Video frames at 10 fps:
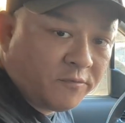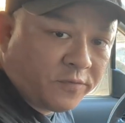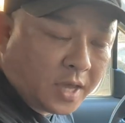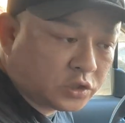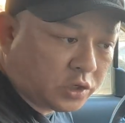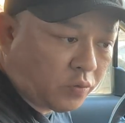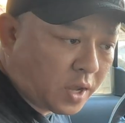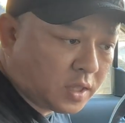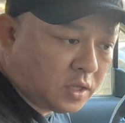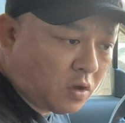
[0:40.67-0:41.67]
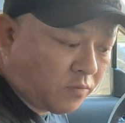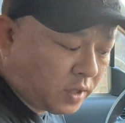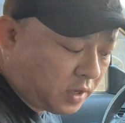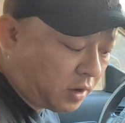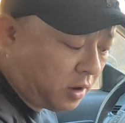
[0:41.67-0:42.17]
factory radio over
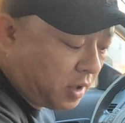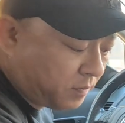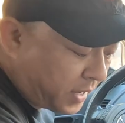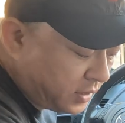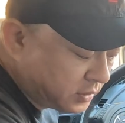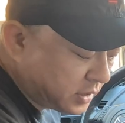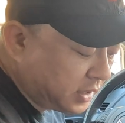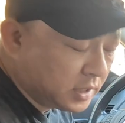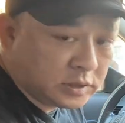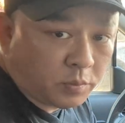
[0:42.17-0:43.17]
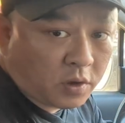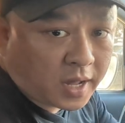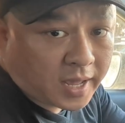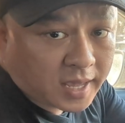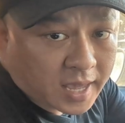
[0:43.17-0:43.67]
here, by using Gizmo
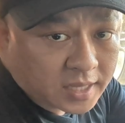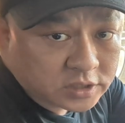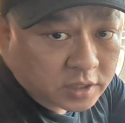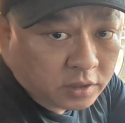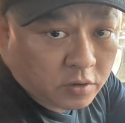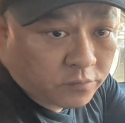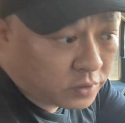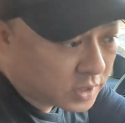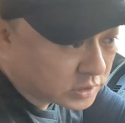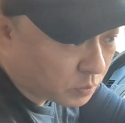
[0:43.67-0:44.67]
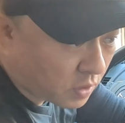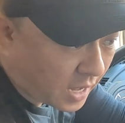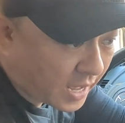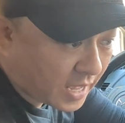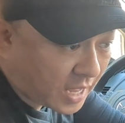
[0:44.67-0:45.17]
Guy Gadget from
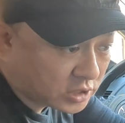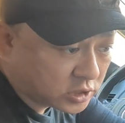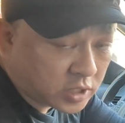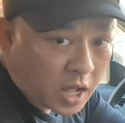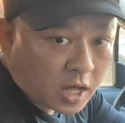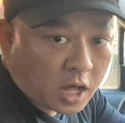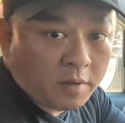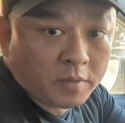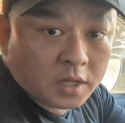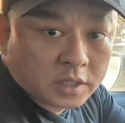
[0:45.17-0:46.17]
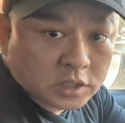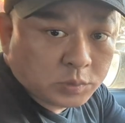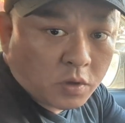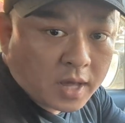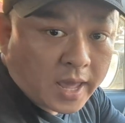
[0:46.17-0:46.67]
GizmoGuyGadgets.com.
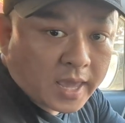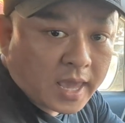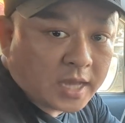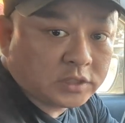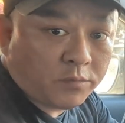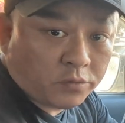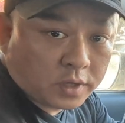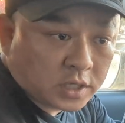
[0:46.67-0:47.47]
Gizmo Guy Gadget from